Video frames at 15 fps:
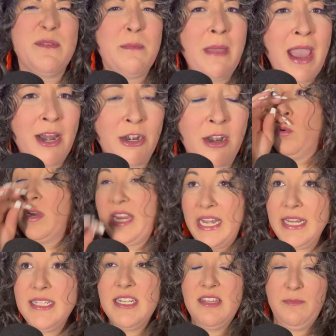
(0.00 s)
matter. We're
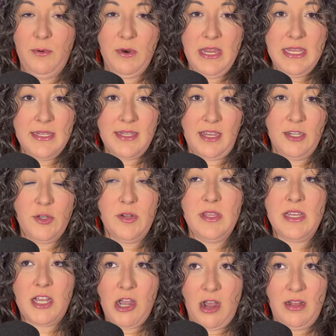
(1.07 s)
getting to the point in this country
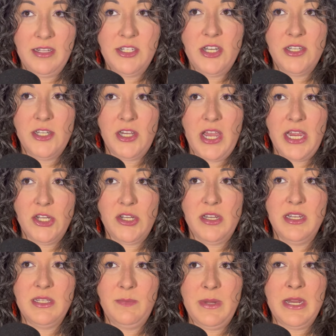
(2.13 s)
that college
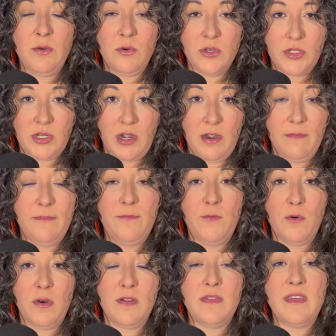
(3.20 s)
education is being reserved
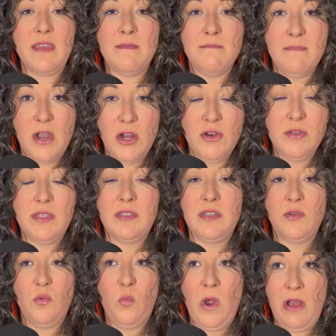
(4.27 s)
for the
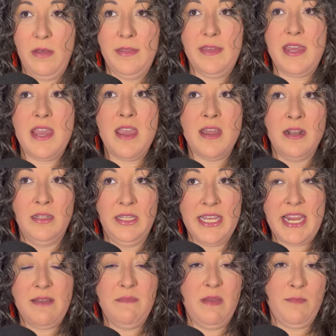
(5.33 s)
most wealthy and
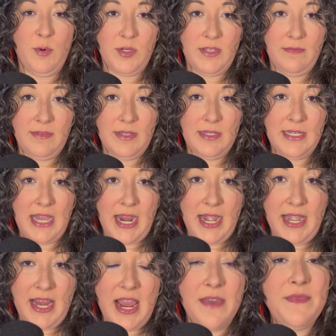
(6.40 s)
elite members of
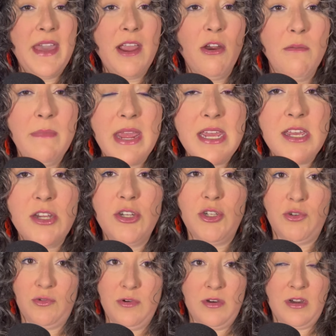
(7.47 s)
society. And they are making
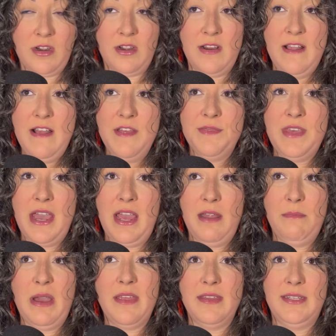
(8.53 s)
sure
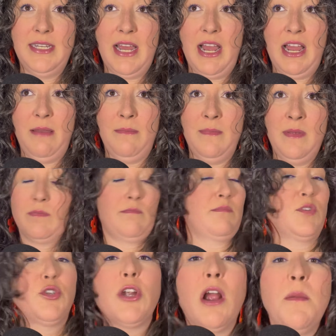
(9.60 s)
that by the time
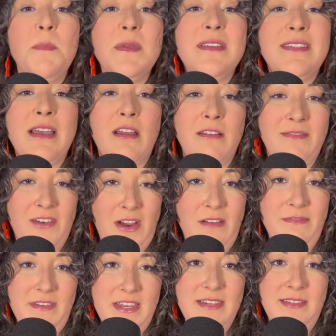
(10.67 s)
Trump is out of
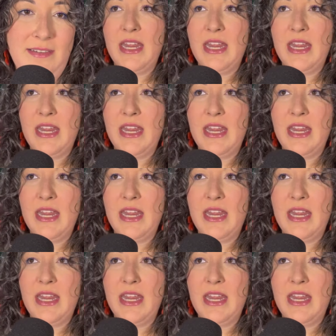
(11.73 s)
office,